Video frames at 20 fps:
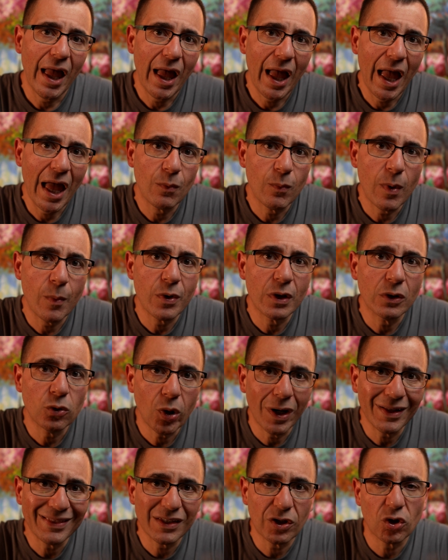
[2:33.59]
And when we
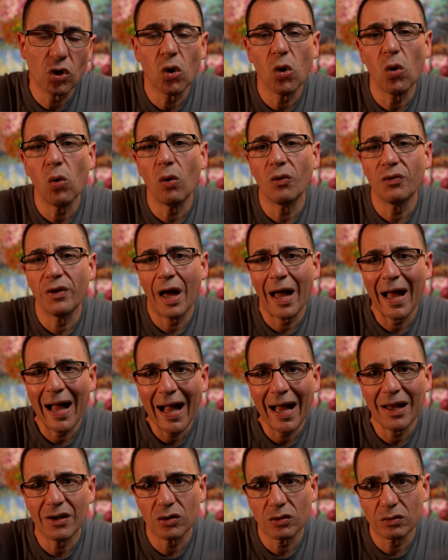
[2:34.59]
look at the
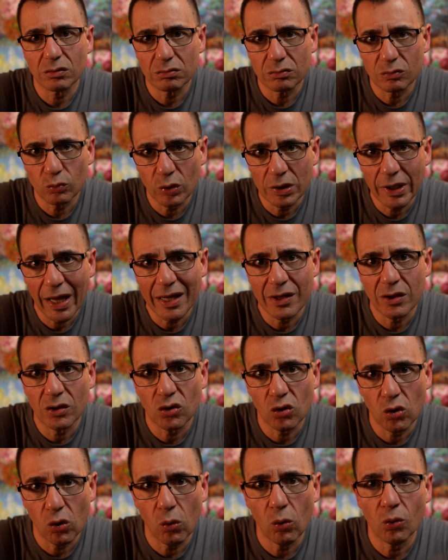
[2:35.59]

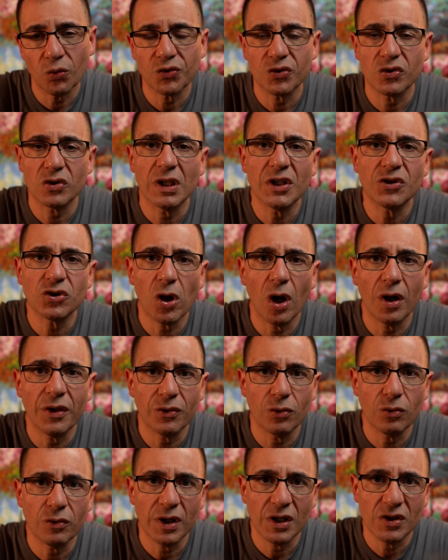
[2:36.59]
heart-related causes, let's go
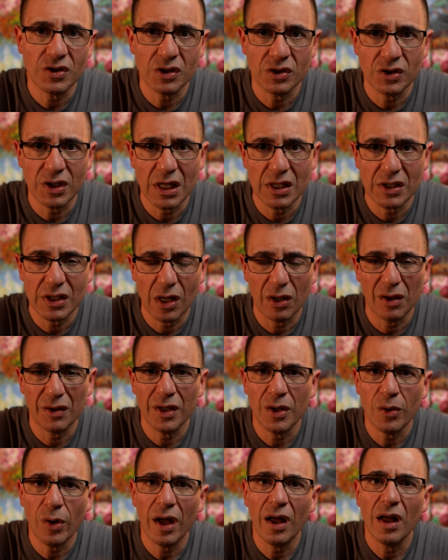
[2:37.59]
through these in detail.
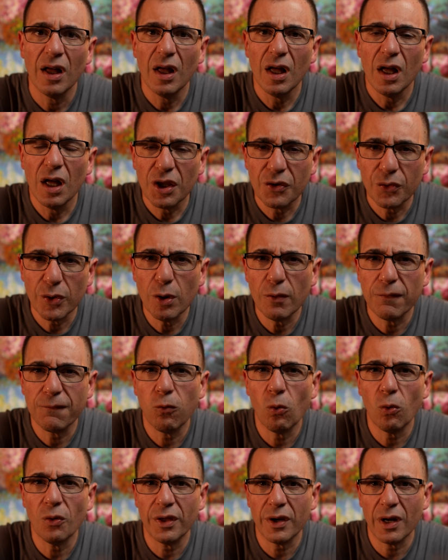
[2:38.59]
And there are three or
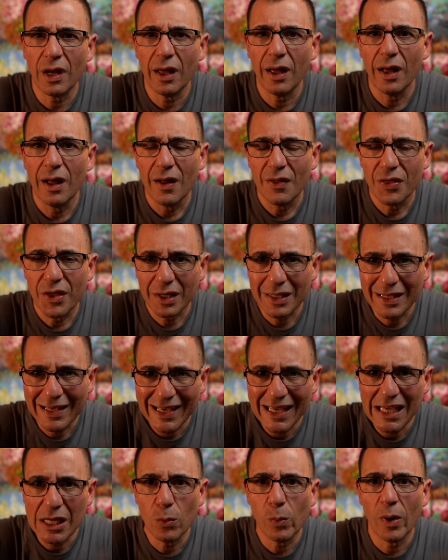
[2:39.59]
four that are the
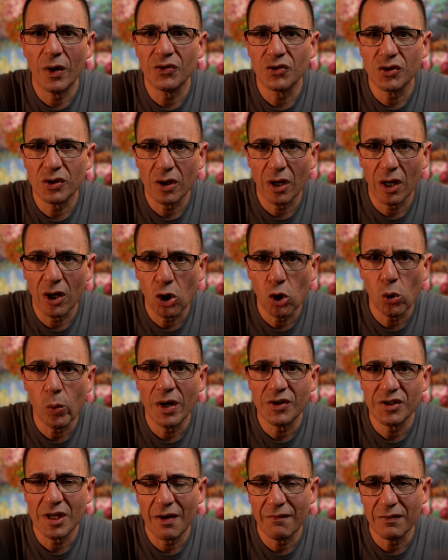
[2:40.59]
key ones that I
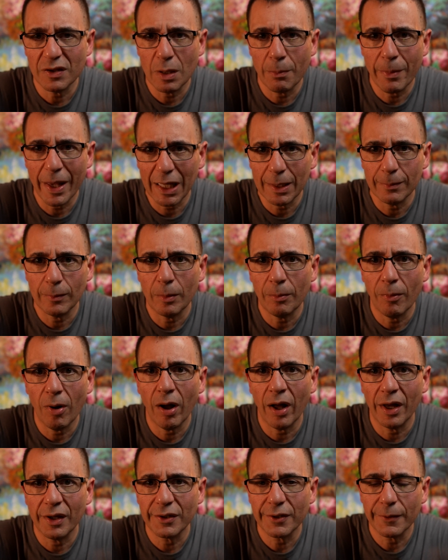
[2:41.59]
always have in the back of my
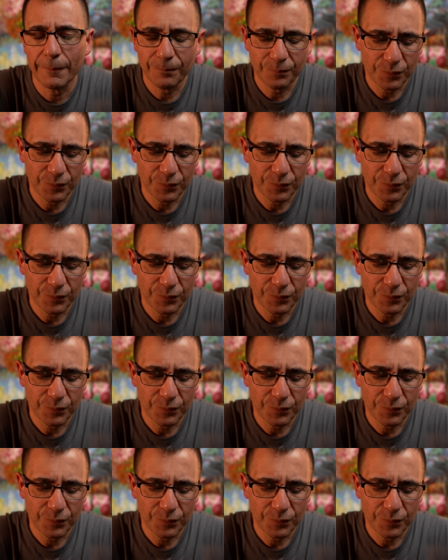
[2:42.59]
mind.